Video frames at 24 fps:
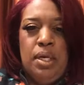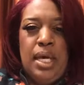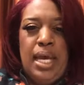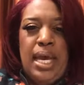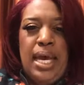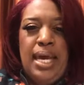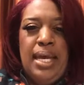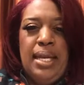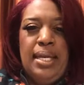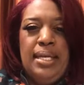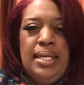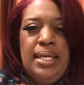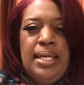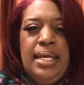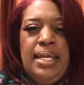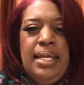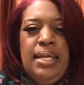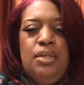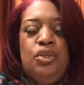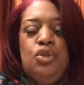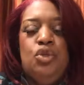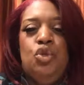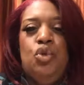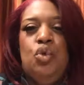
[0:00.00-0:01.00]
and get
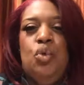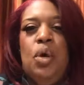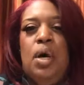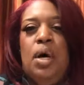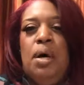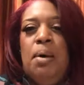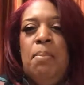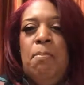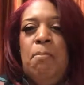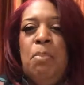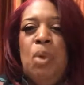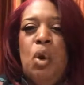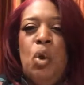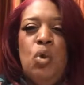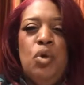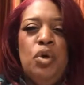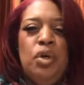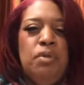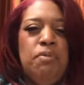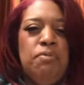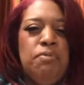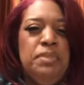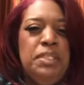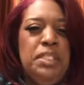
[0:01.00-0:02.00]
into a mode
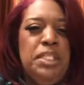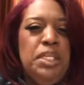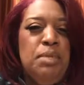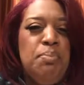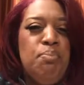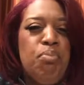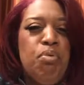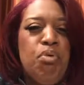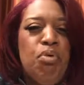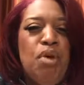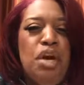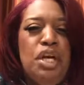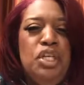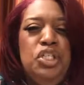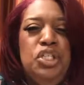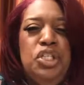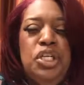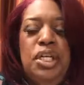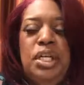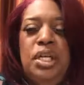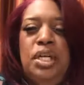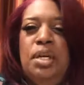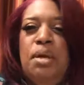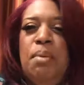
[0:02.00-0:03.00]
of
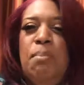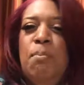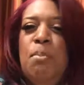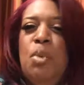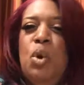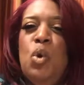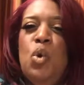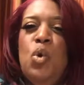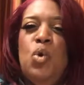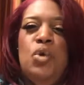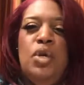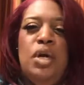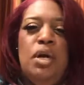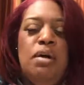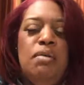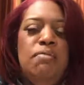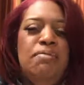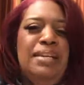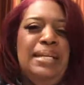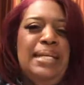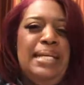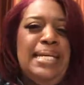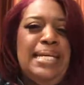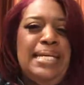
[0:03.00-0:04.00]
depression and a mode of
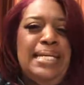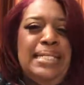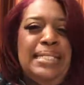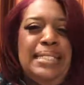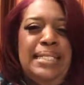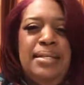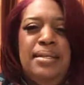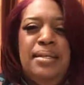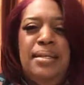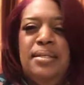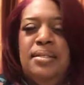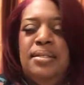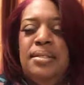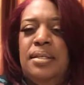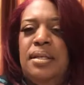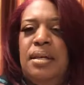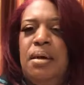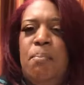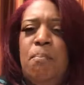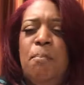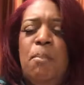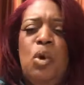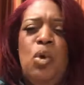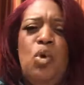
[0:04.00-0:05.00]
laziness and
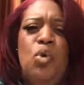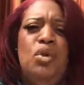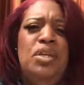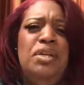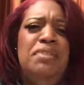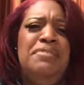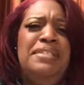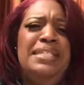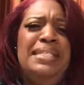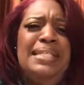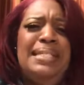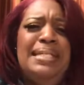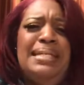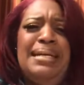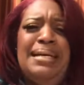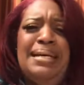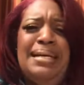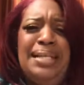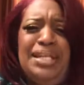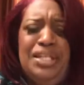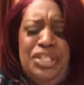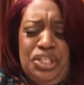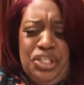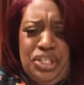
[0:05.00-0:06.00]
a mode of
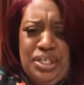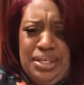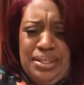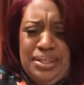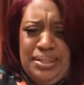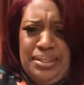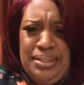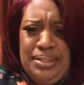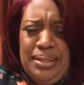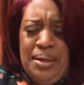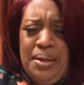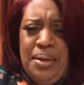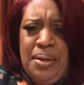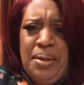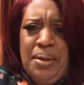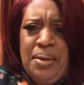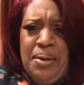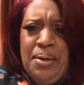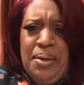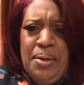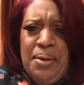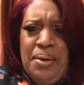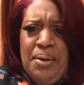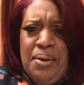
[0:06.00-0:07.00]
sluggishness.
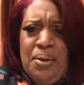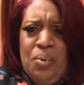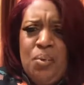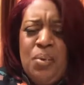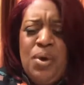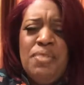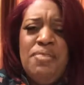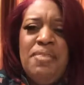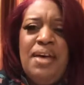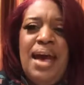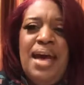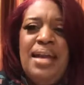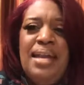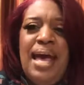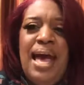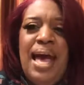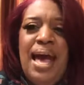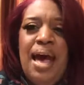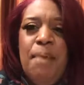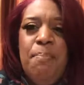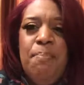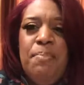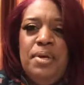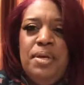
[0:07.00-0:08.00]
When that
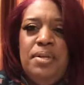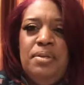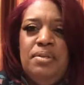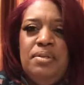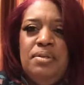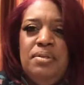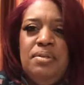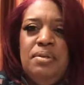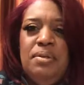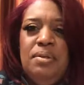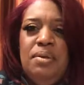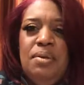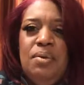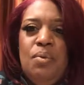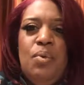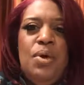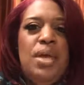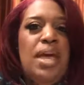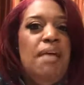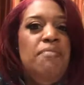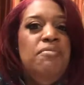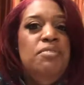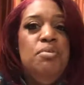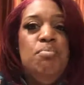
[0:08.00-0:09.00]
happens, we
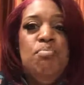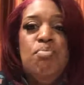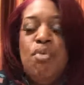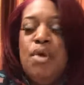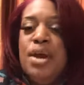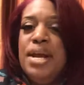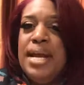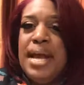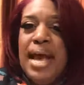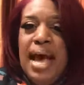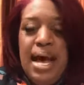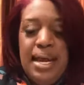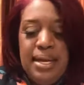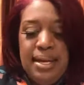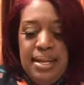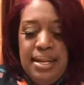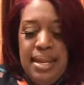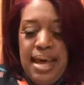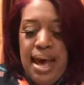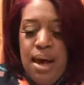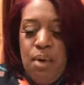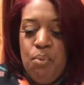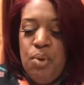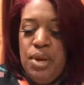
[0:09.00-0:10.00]
have to break out of
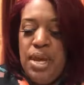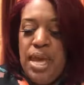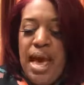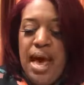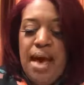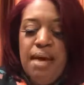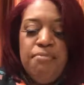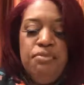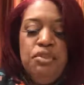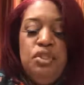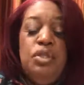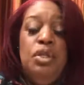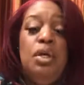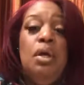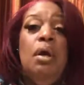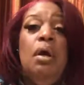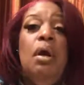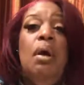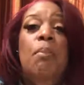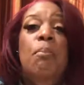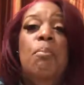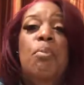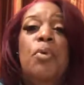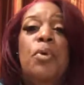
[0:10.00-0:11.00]
that. We have to
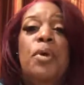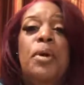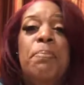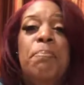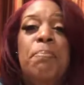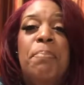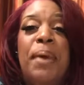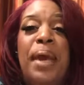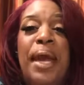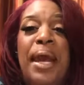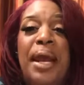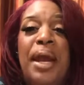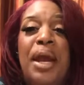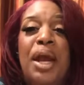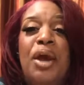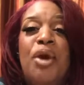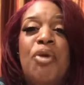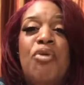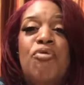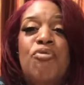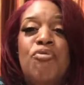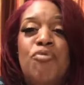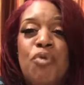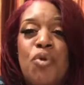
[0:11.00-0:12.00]

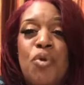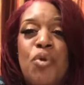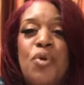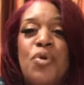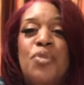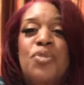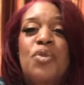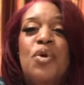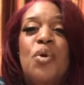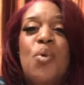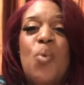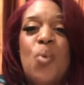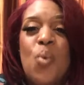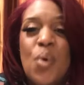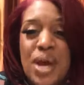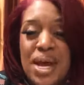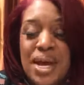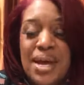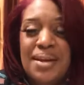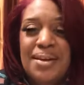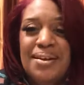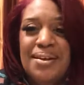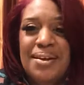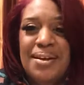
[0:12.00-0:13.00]
prepare for the
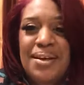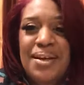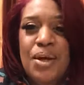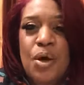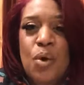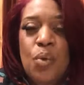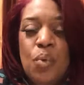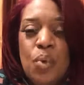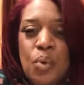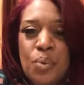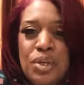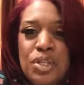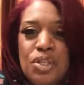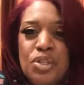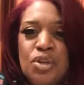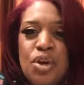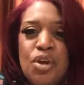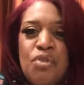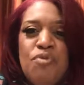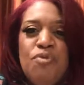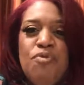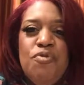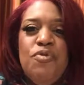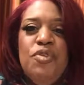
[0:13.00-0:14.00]
when. When we
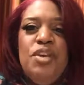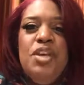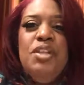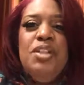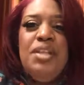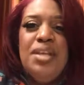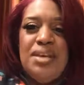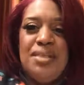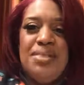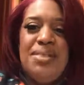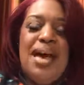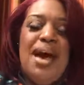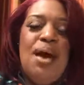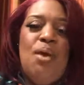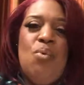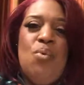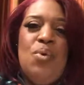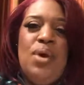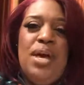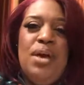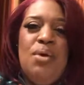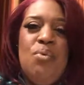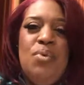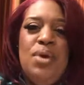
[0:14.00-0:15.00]
start feeling that
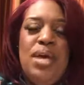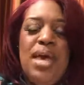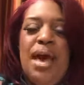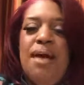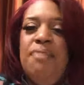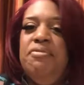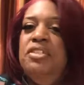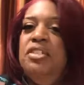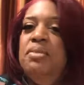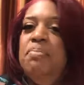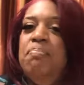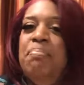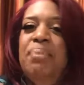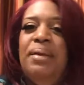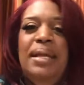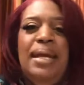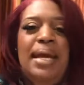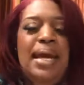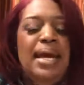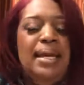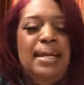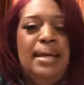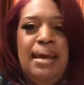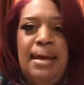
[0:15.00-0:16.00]
way, we have to
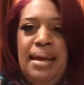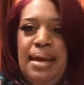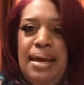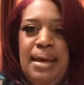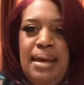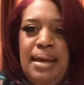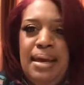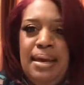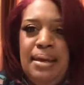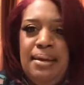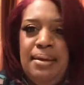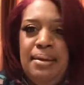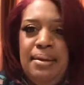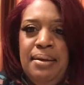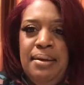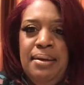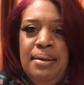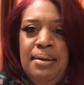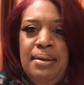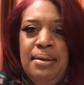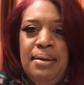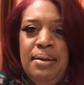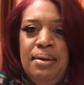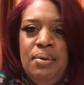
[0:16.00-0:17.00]
plan ahead.
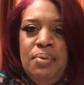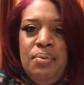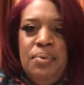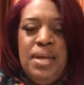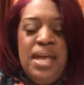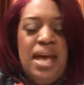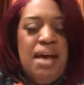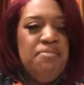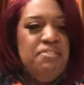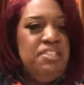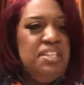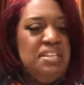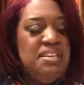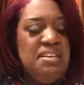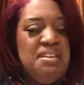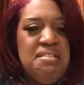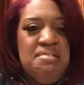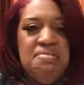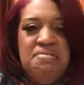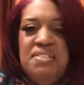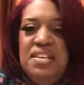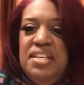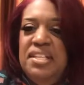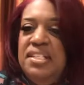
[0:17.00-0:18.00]
We have to
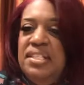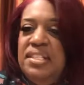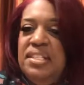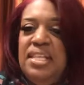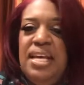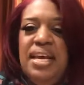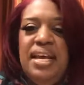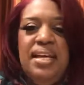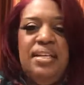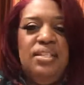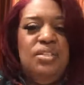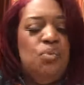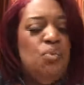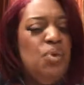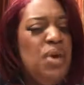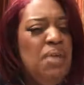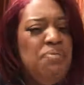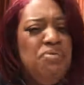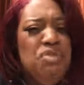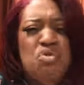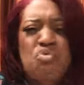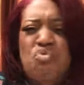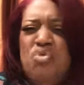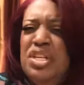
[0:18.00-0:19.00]
get these things. We
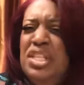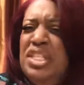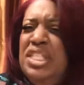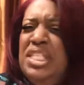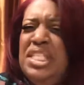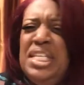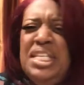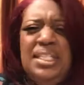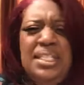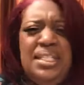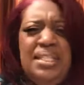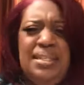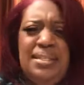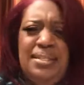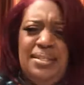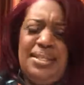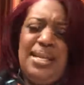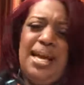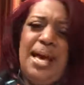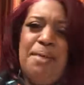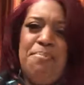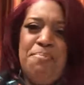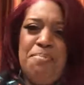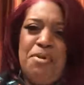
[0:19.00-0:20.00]
have to resist this
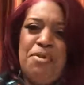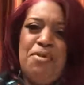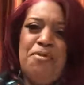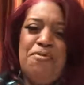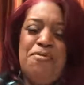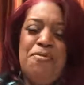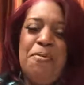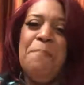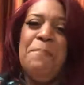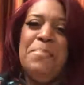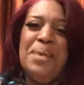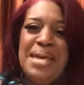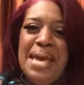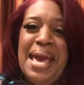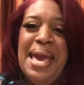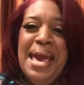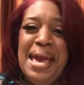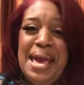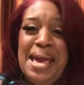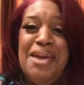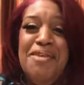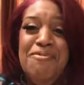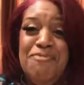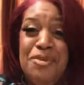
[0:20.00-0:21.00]
type of
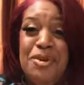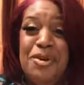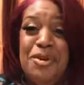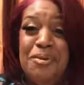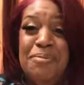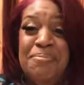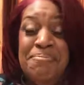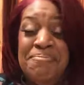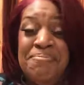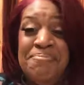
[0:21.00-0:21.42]
behavior,